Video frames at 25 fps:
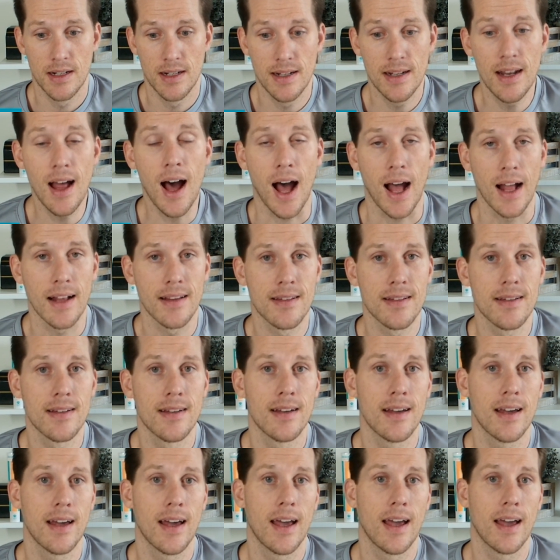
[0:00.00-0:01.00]
not.
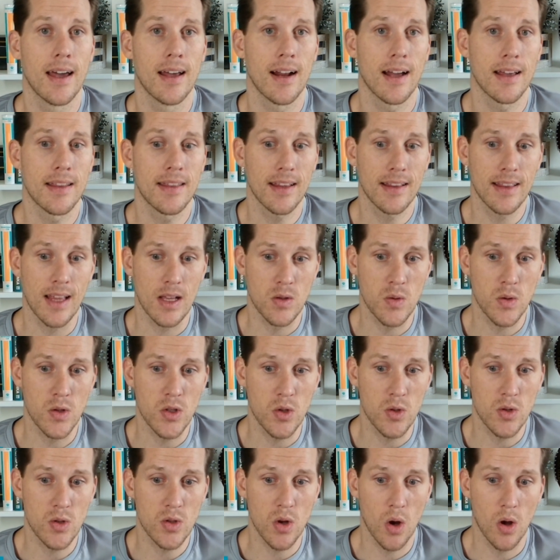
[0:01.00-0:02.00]
And I think that's
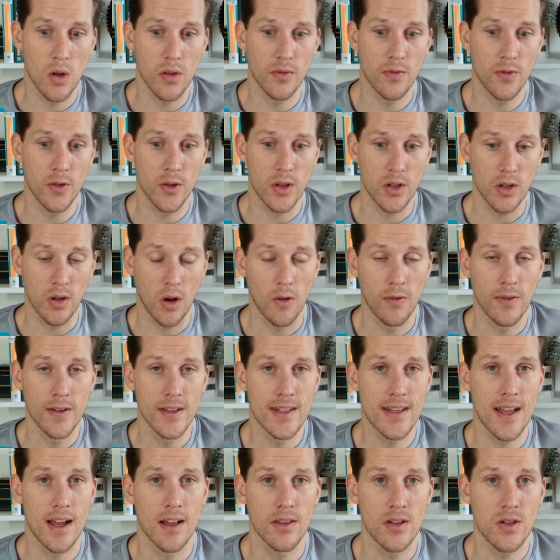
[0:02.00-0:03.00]
what you saw for the
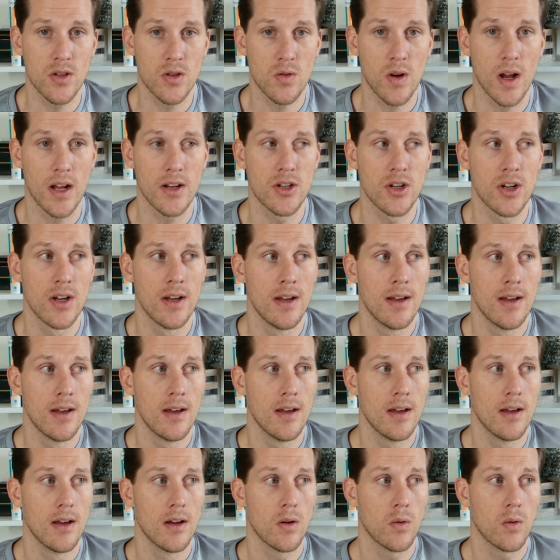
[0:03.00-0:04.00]
Dolphins down the stretch.
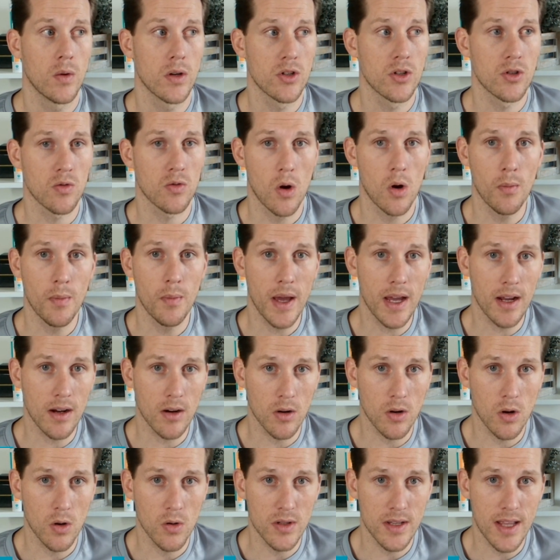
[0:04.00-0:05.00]
When Jerome
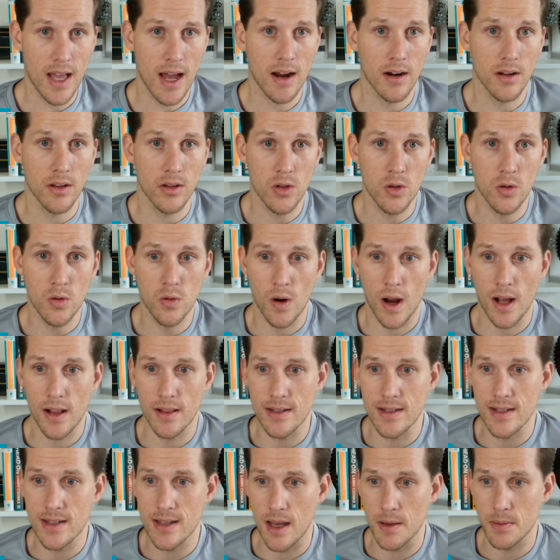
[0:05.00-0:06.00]
Baker goes down and Duke
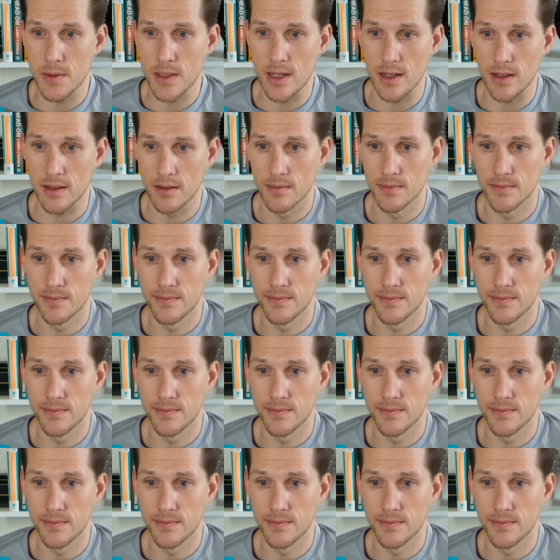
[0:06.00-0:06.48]
Riley steps in,